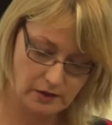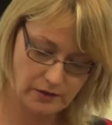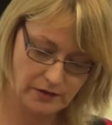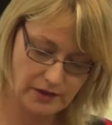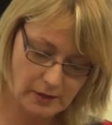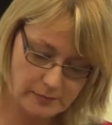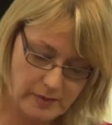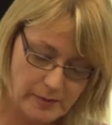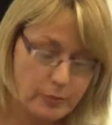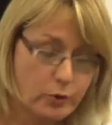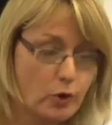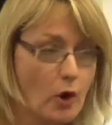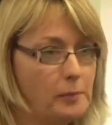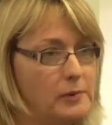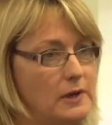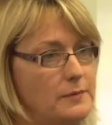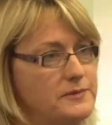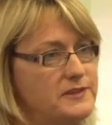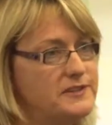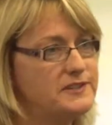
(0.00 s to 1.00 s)
They'll be
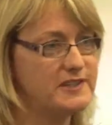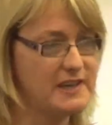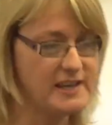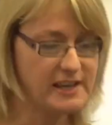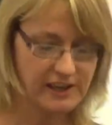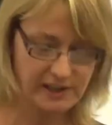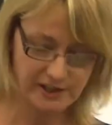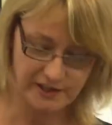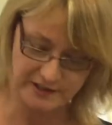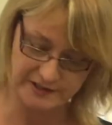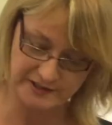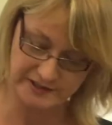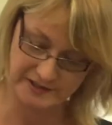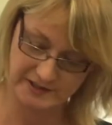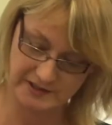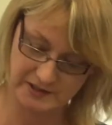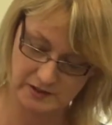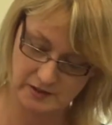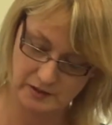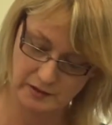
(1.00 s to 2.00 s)
problem
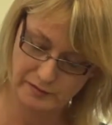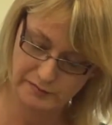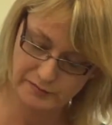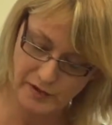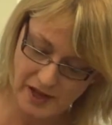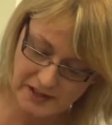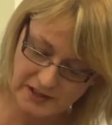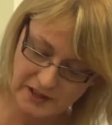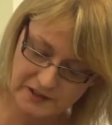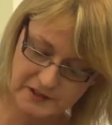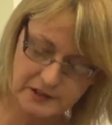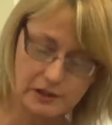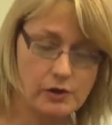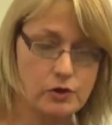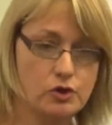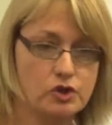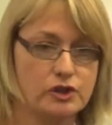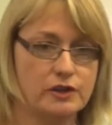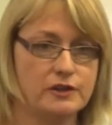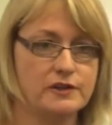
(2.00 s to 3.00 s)
seekers, finding
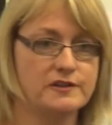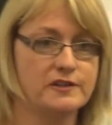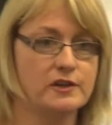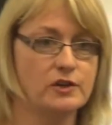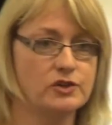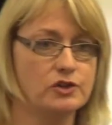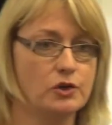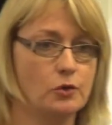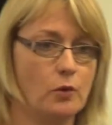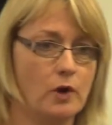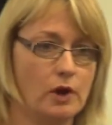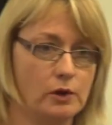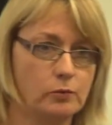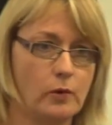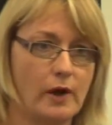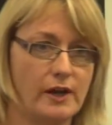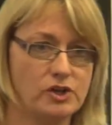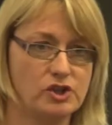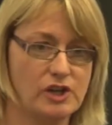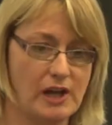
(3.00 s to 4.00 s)
solutions to
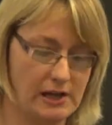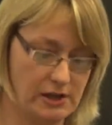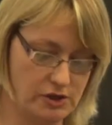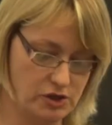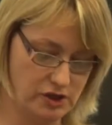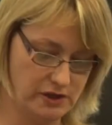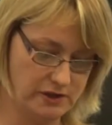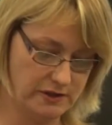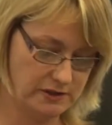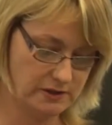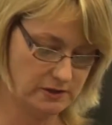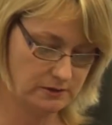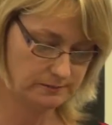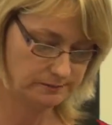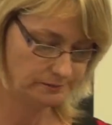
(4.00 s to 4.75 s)
worldwide challenges.